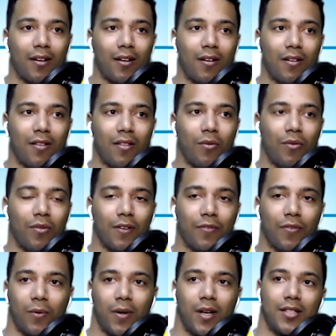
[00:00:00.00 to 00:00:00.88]
all the
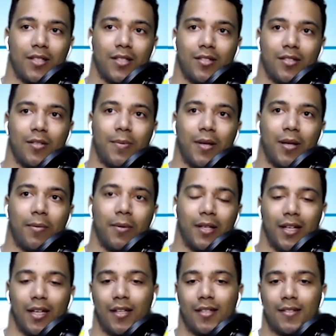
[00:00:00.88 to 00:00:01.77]
different ways to be able
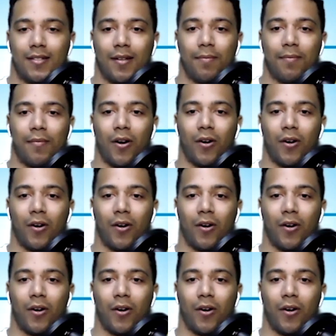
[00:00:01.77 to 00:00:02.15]
to get in some